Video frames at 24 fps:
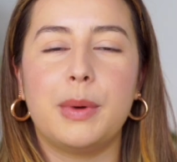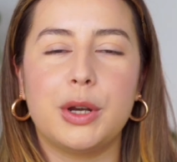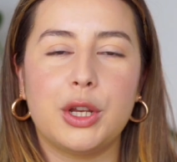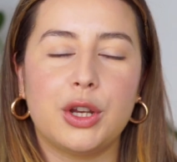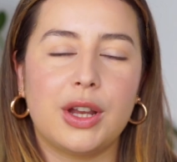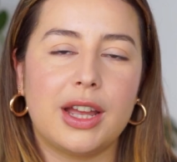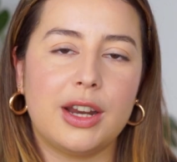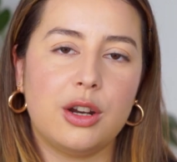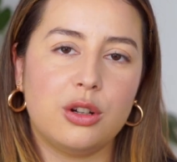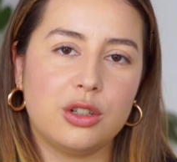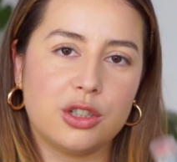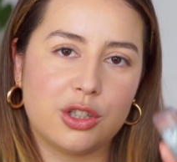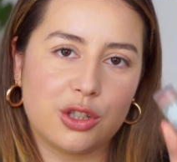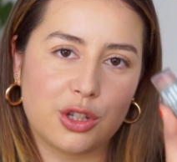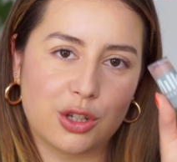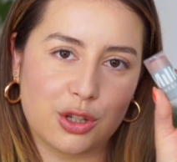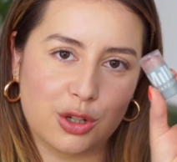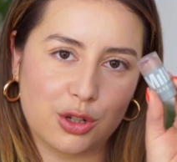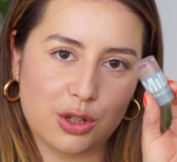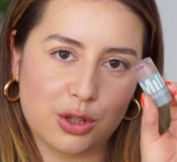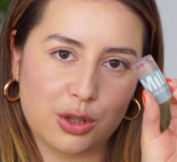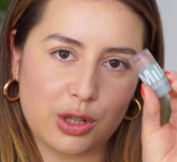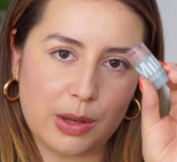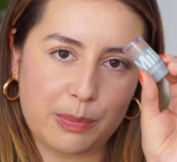But you can also
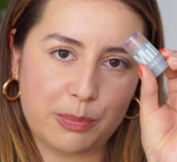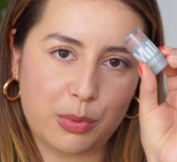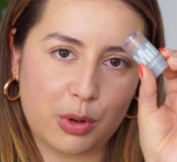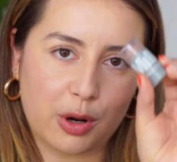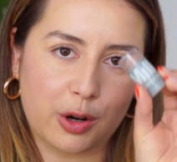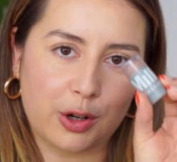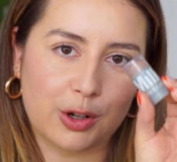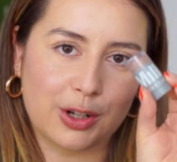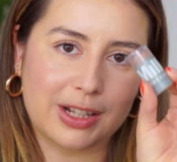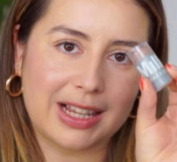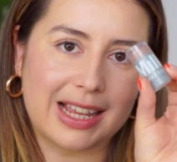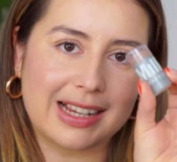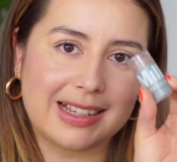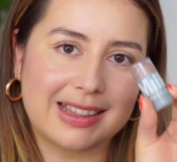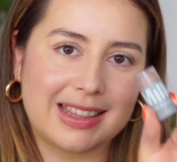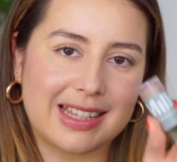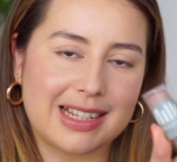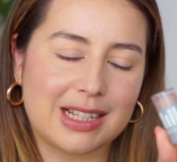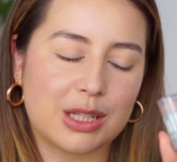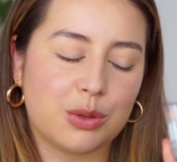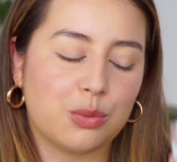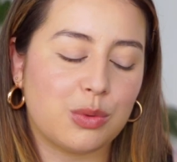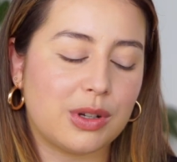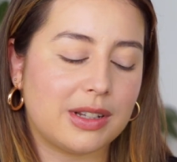use a product like
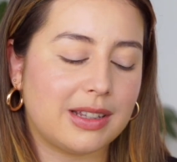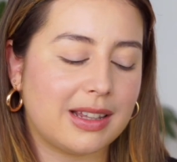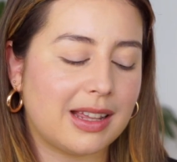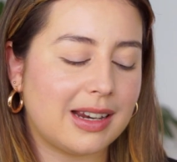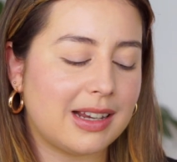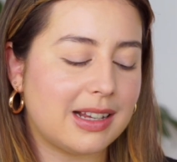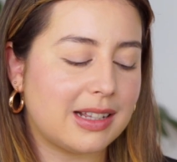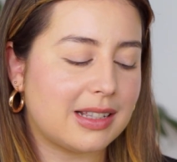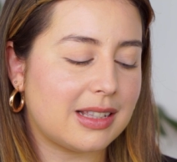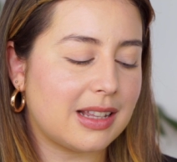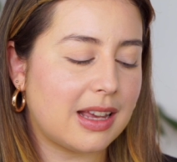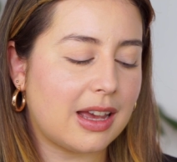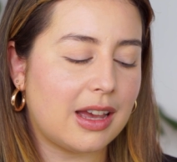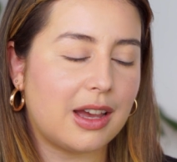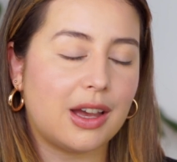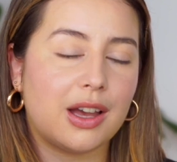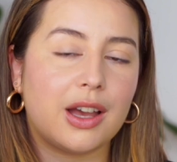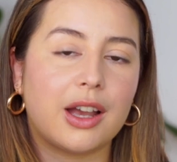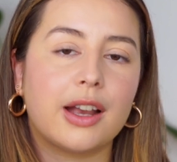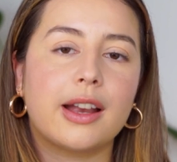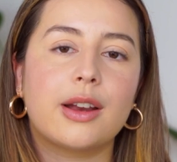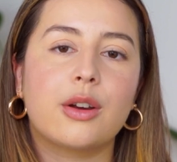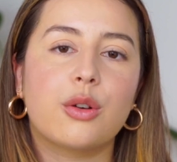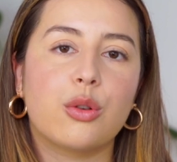this one that is
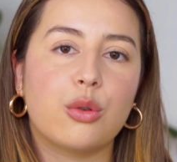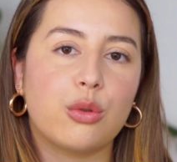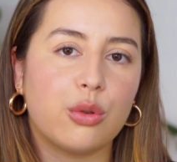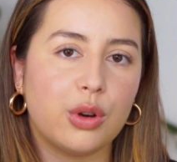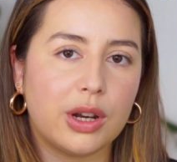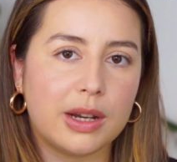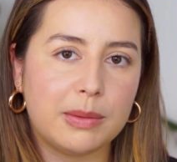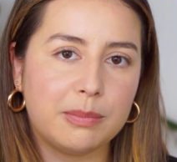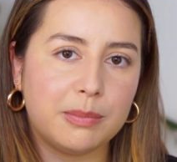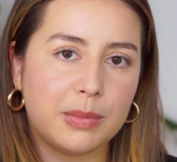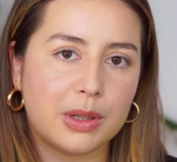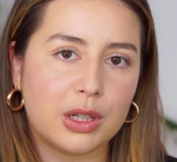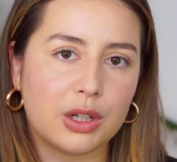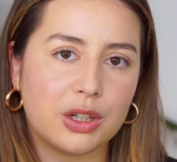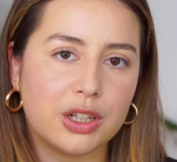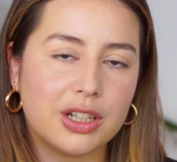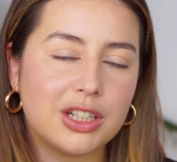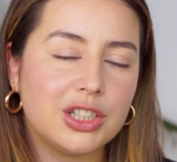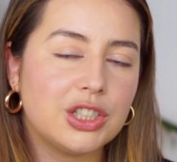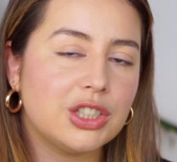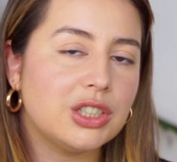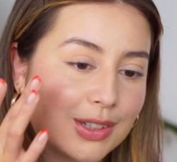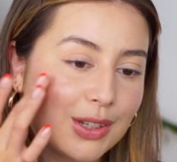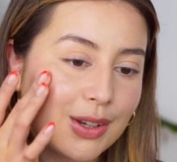a cream
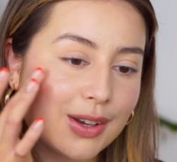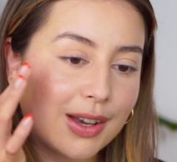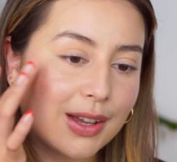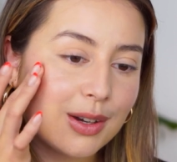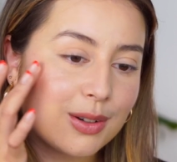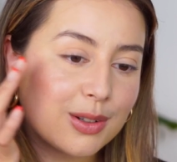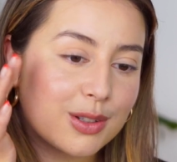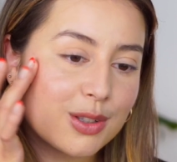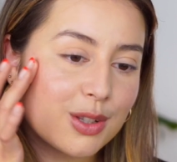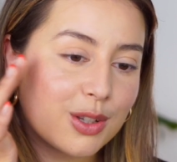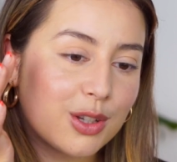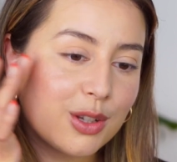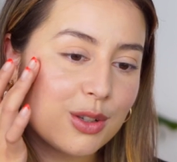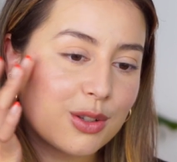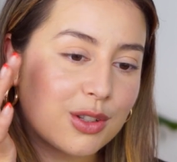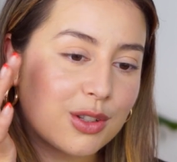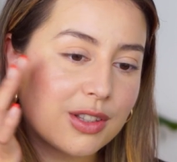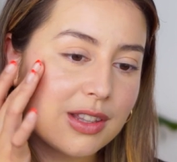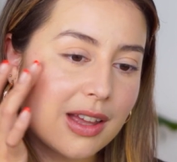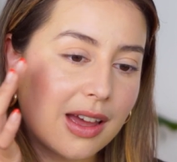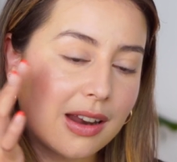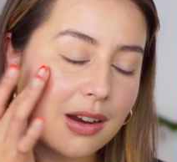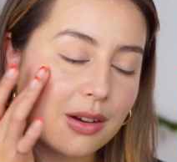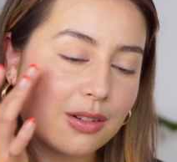blush. You can also use
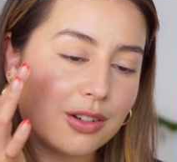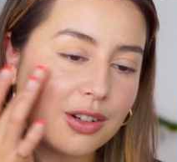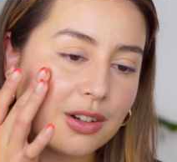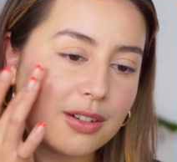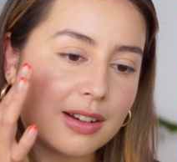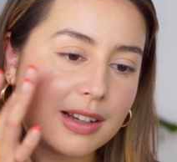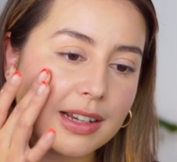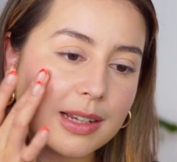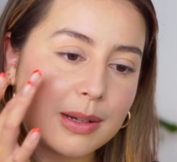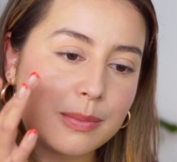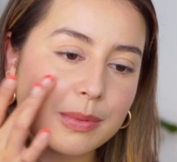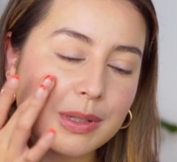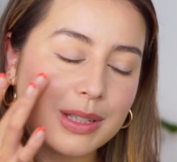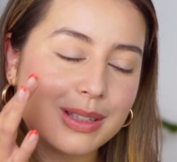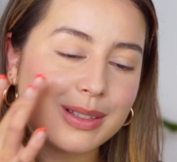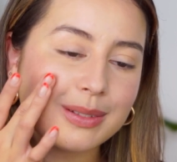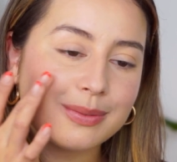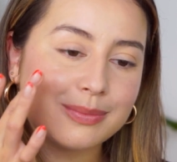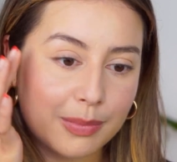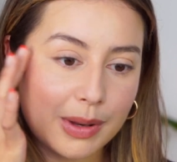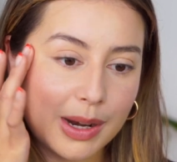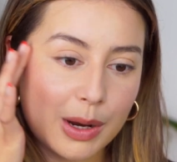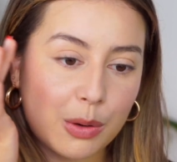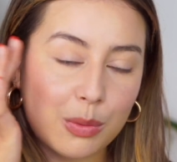that on your lips,
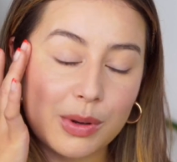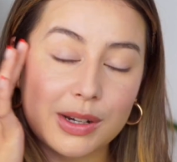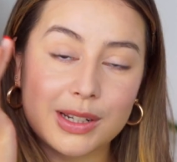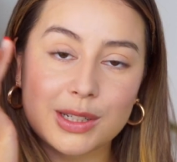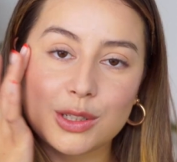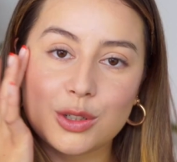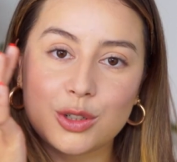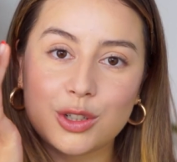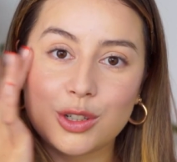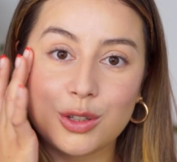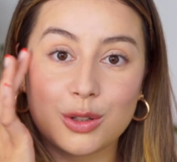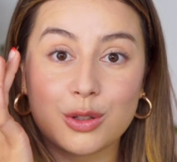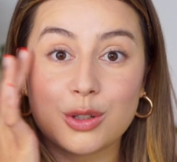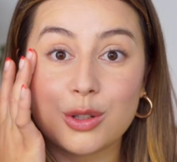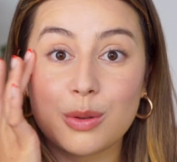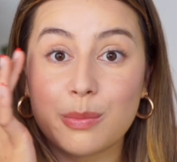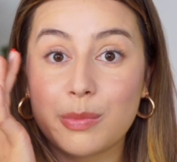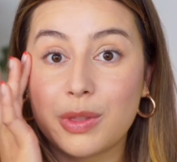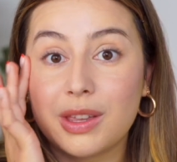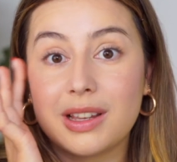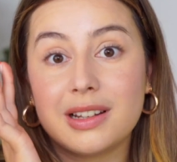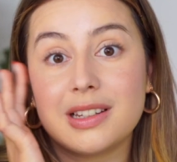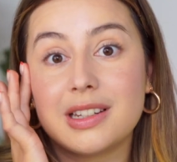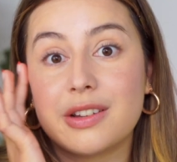but I wanted to use
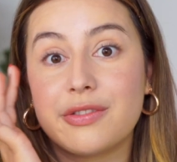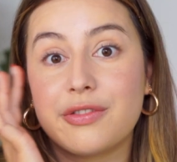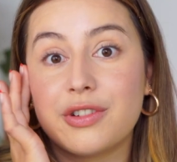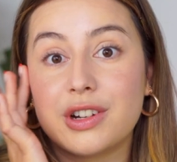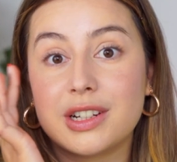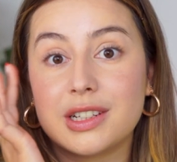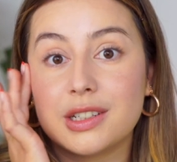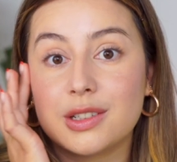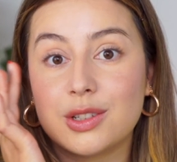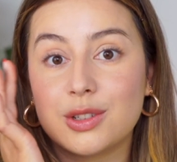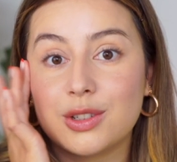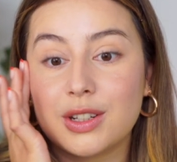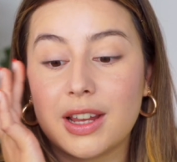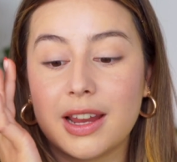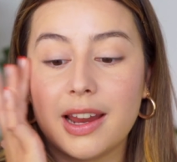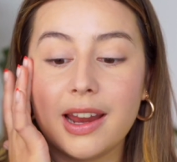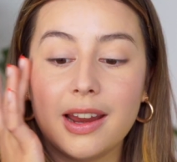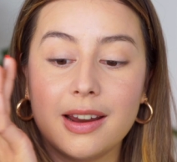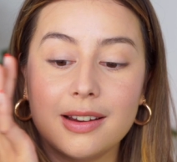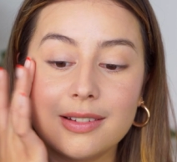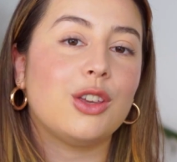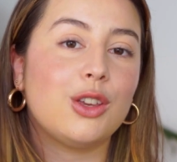something different today.